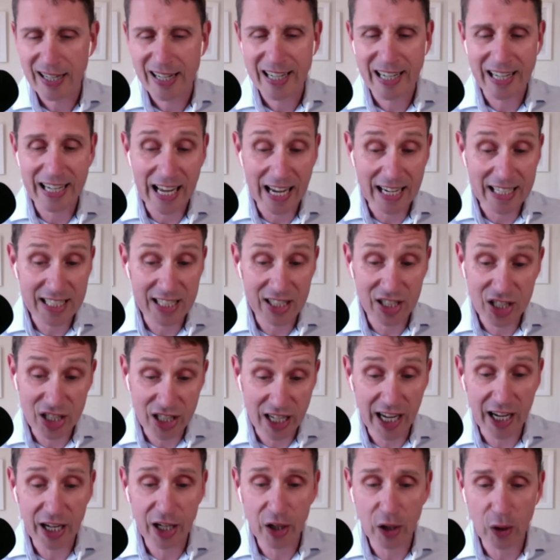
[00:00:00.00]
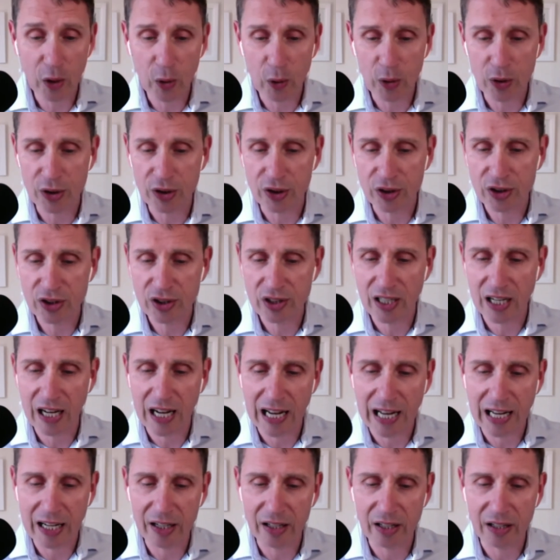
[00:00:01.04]
connecting stakeholders,
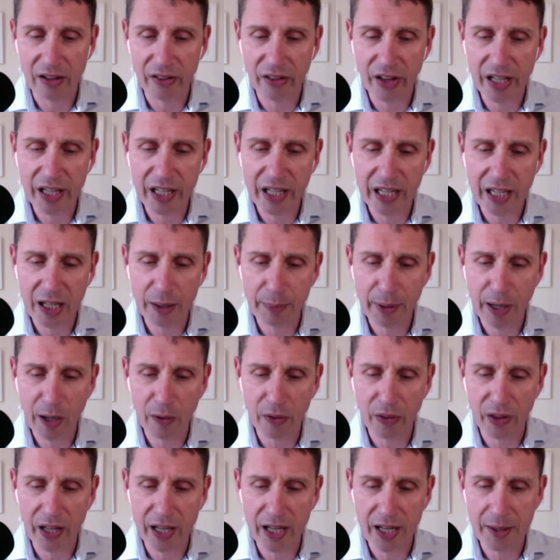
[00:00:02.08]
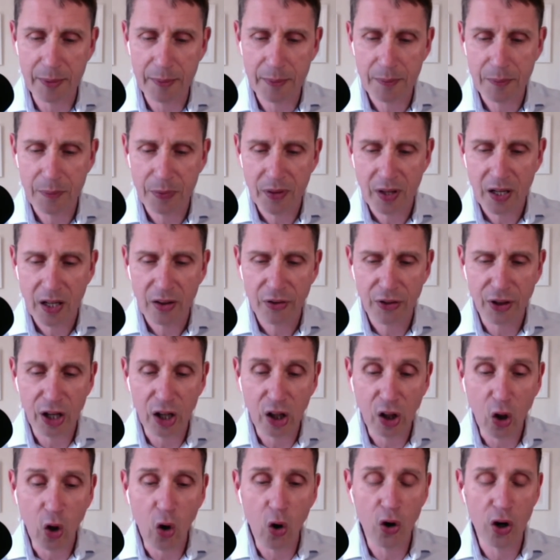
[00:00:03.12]
and thinking about the the
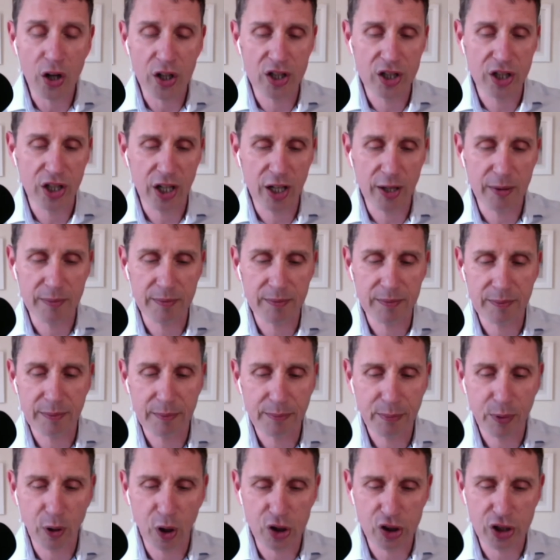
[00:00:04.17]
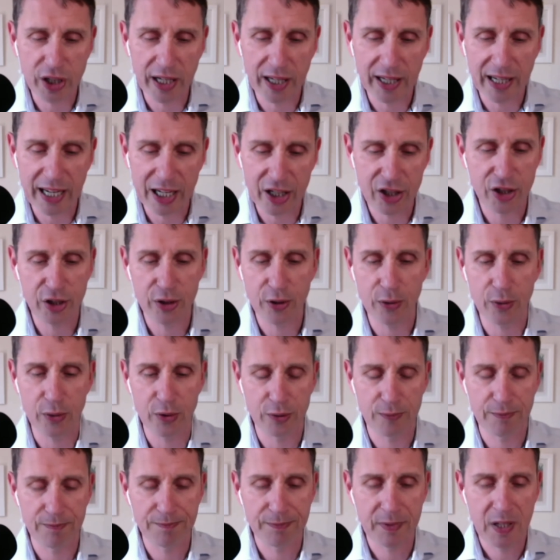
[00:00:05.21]
longer term project issues.